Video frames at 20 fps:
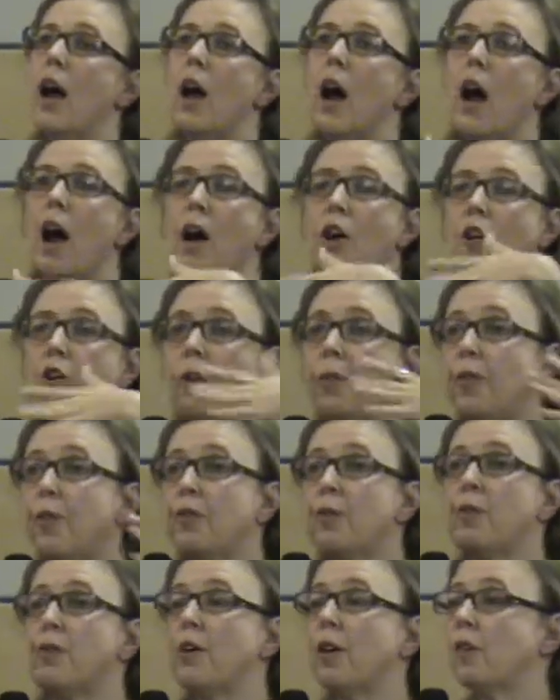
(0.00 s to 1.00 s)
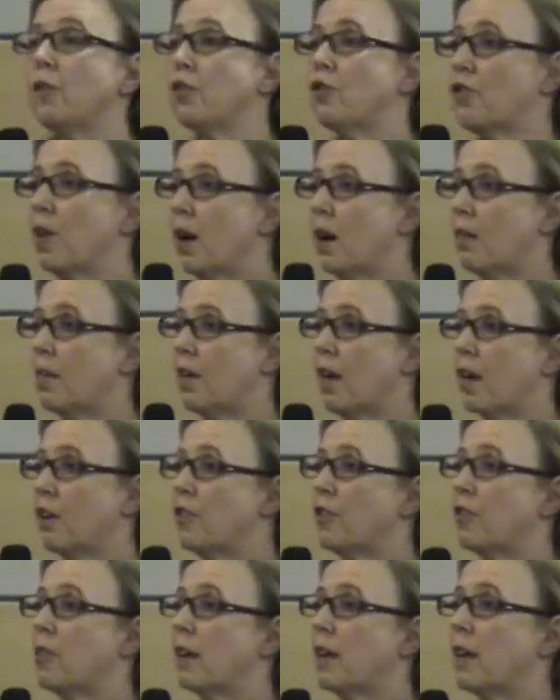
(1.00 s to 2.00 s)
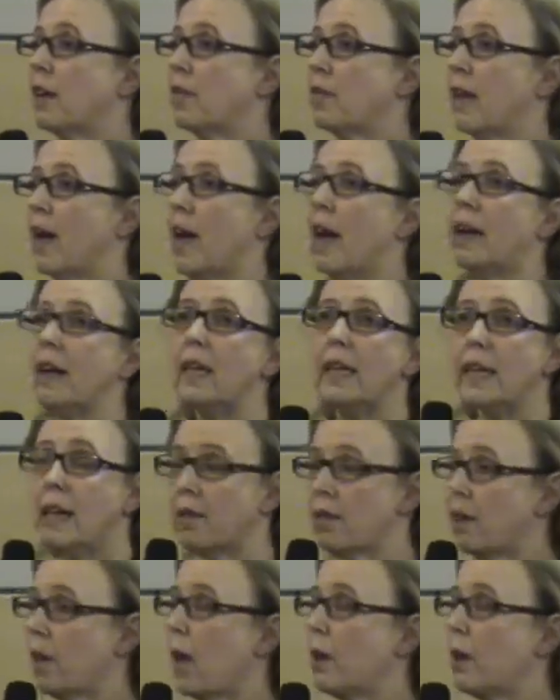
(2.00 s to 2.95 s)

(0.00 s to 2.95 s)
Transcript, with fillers: Uh, could this result in trade sanctions against Canada? Yes, it